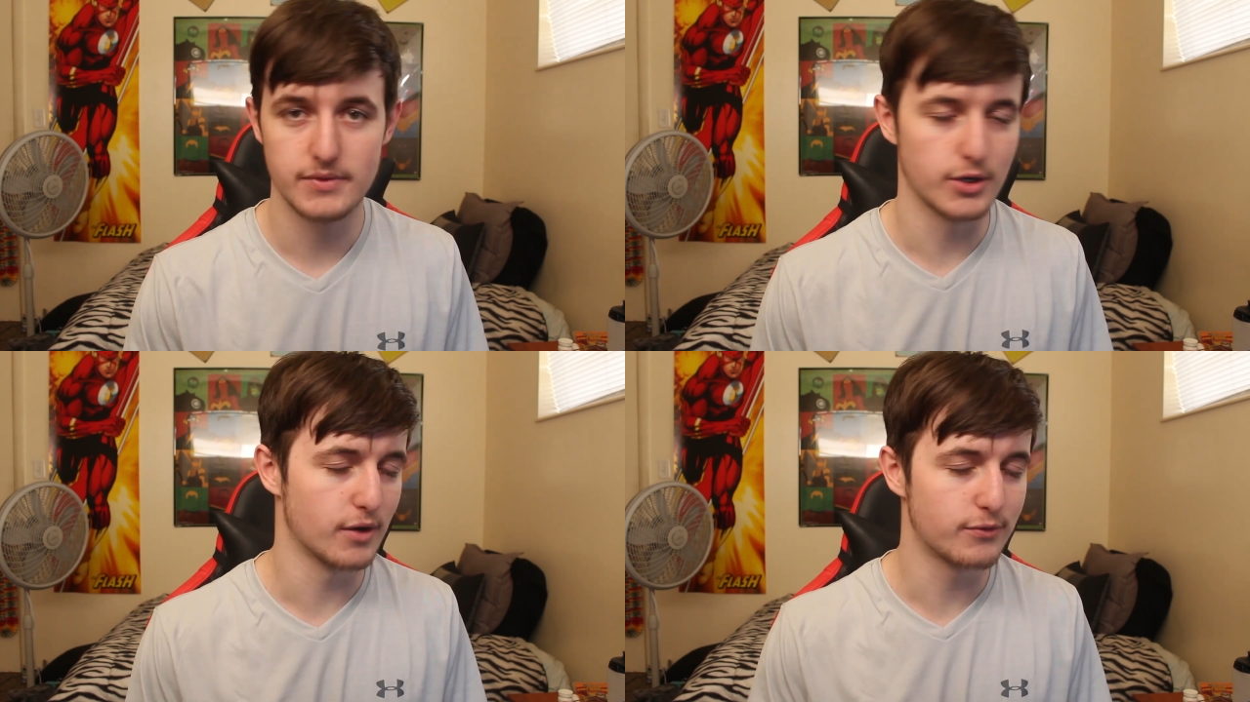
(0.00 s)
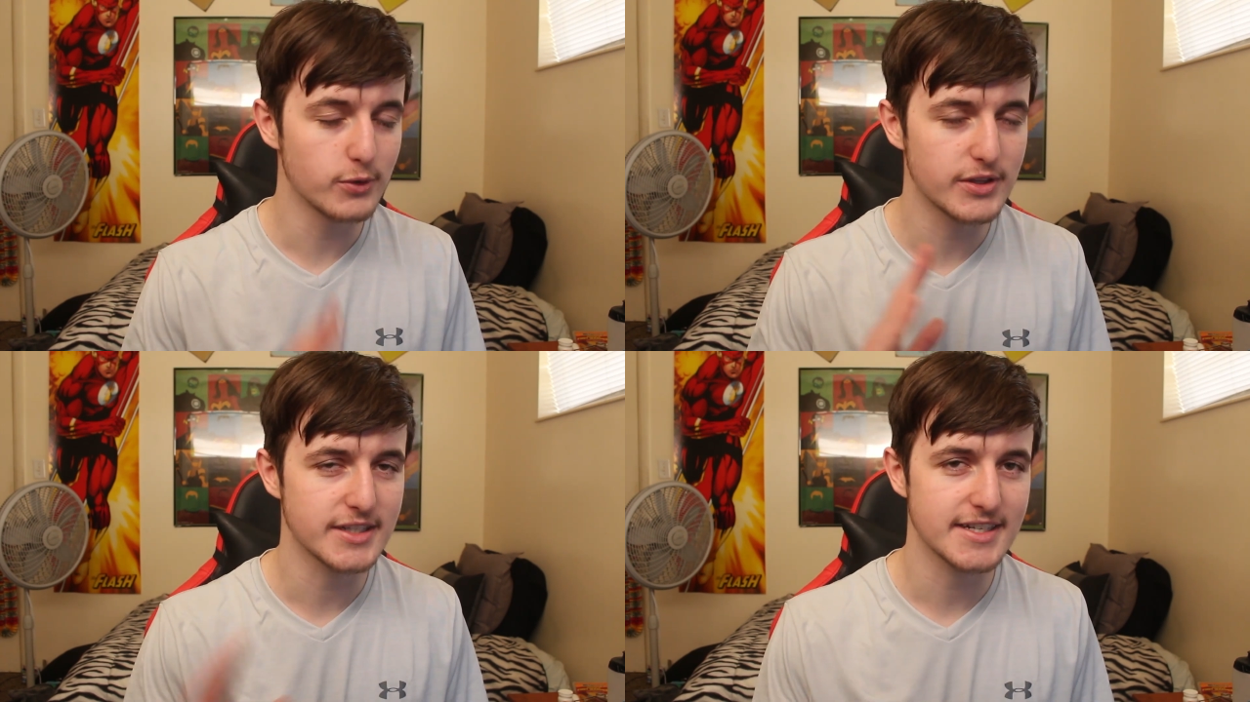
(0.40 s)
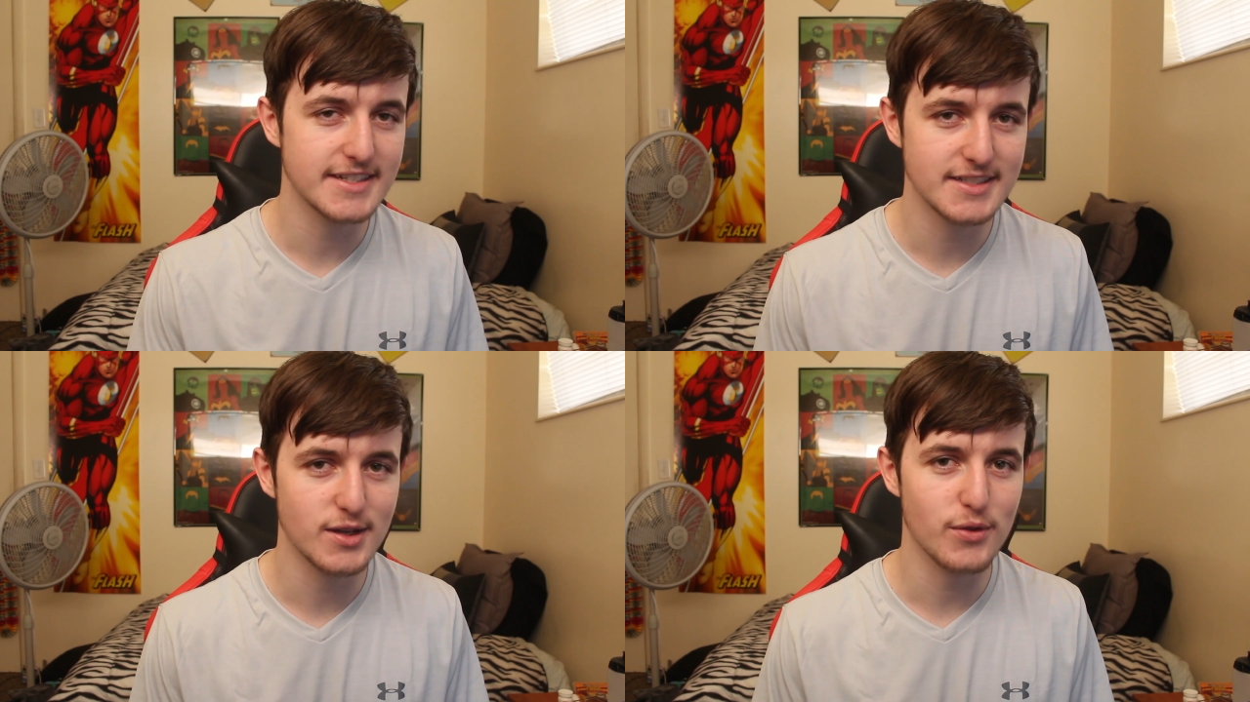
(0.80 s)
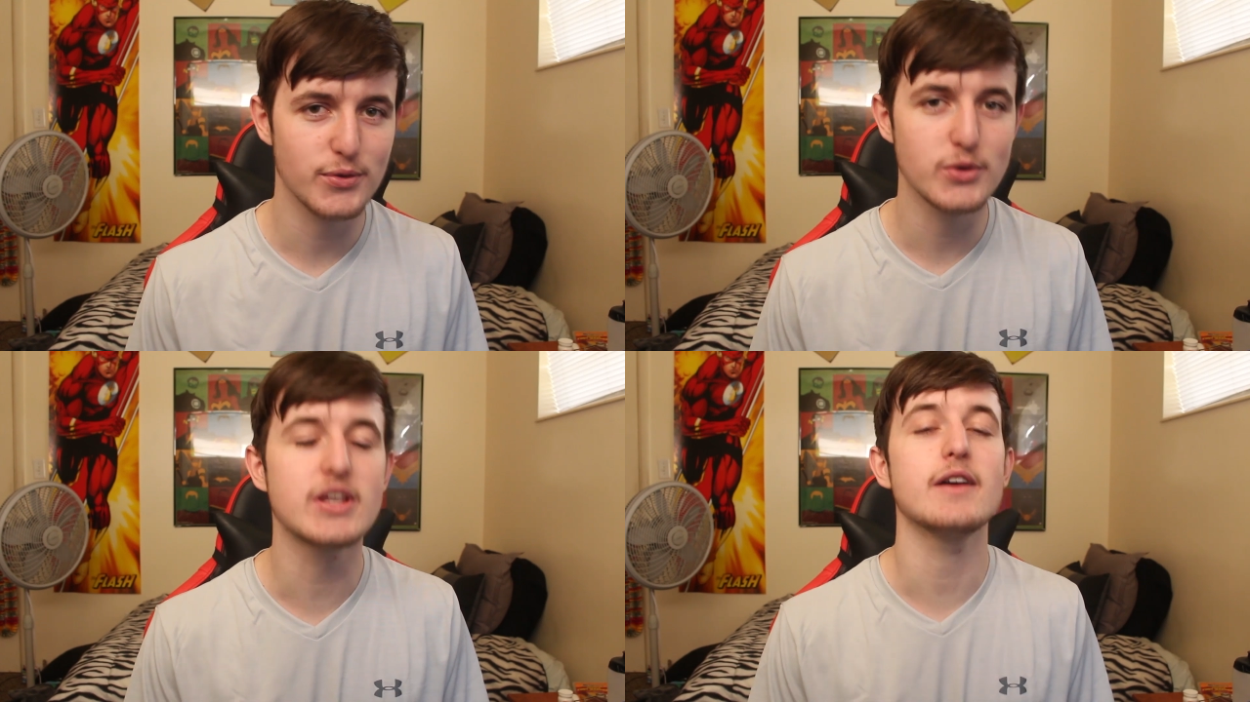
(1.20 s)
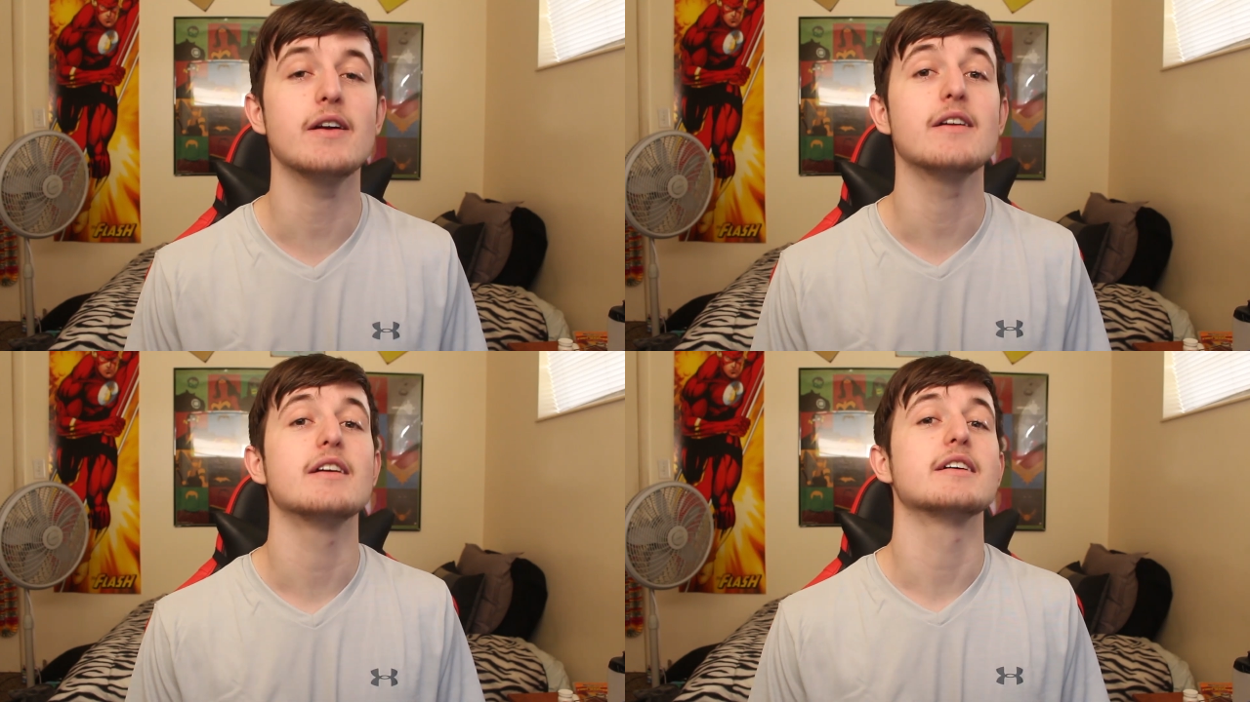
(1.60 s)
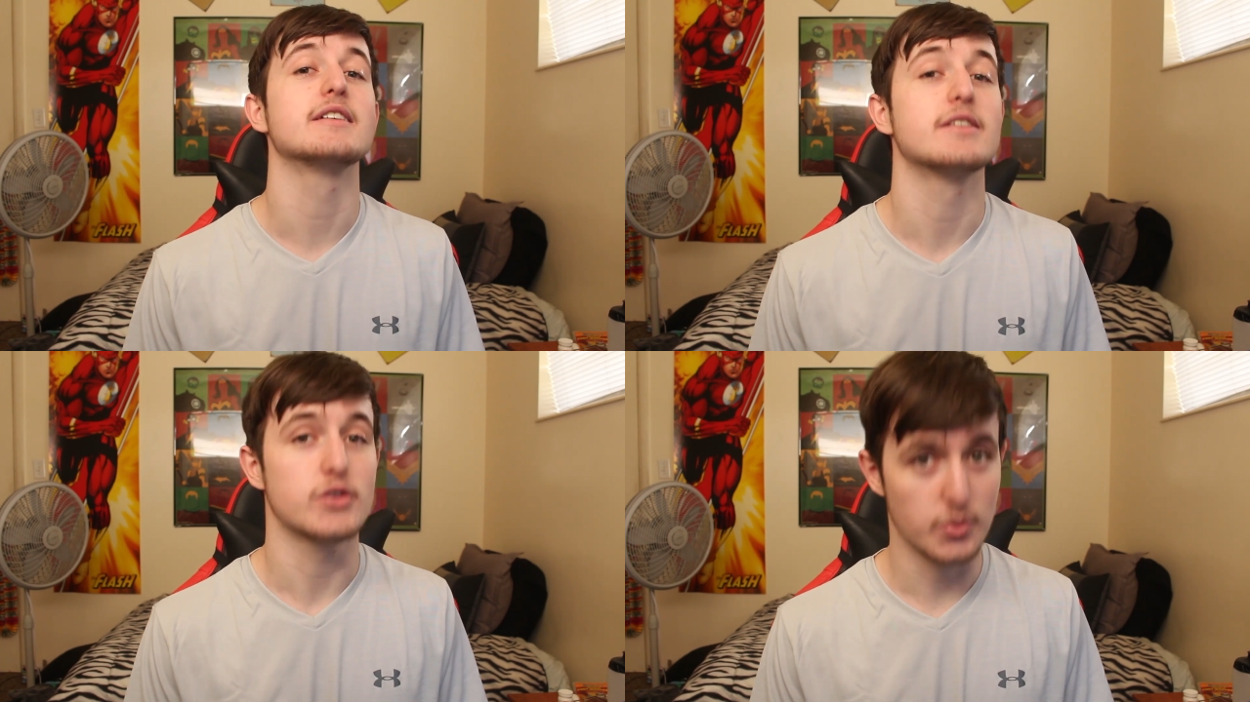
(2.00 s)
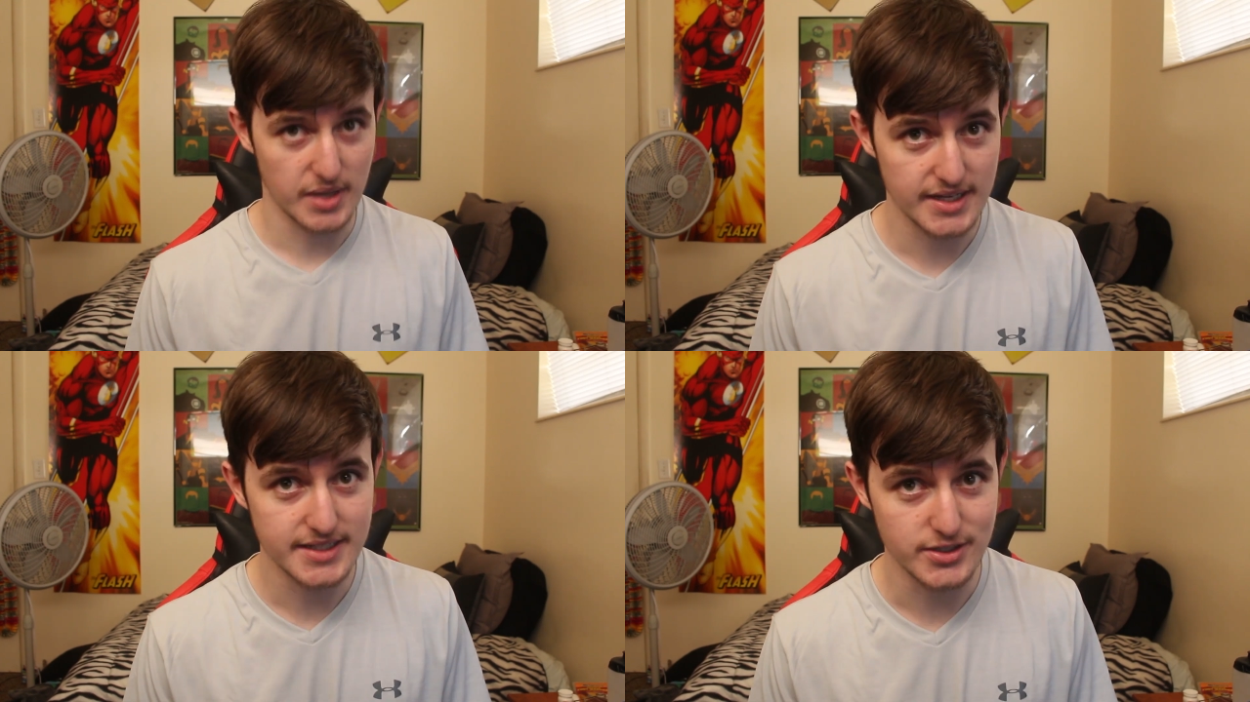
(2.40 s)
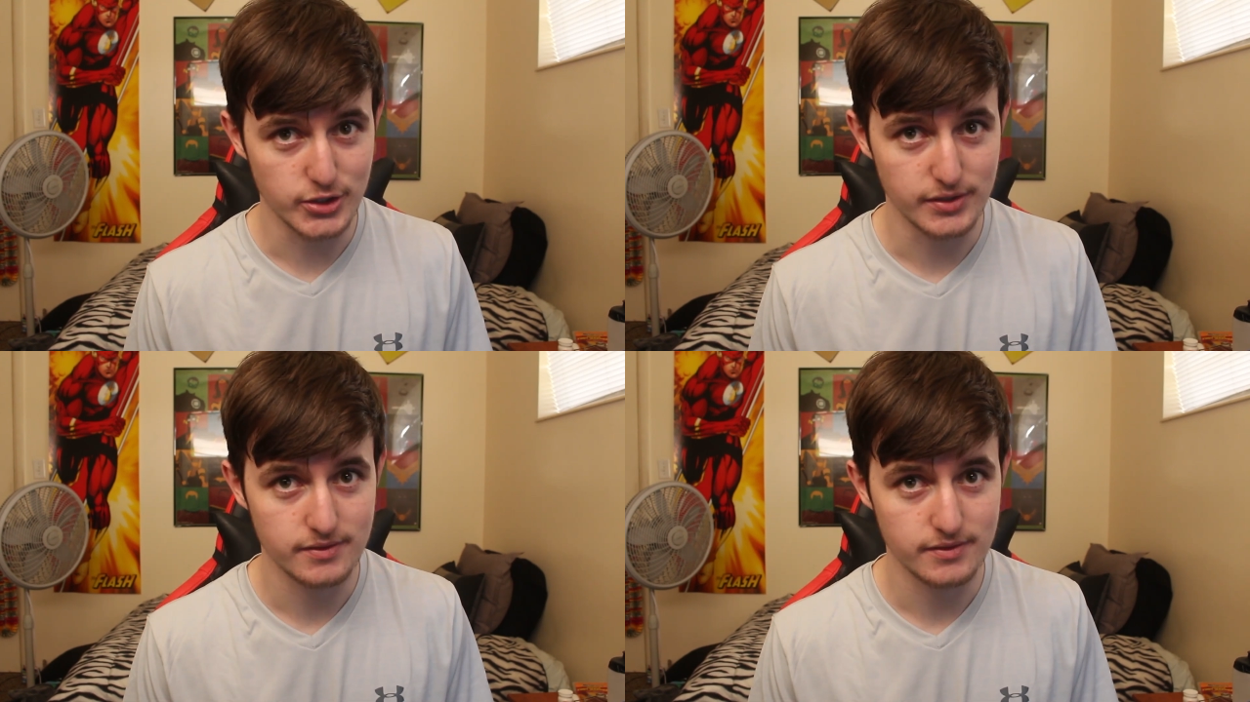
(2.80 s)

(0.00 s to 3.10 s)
There are a few things I need to go through here, so pay attention.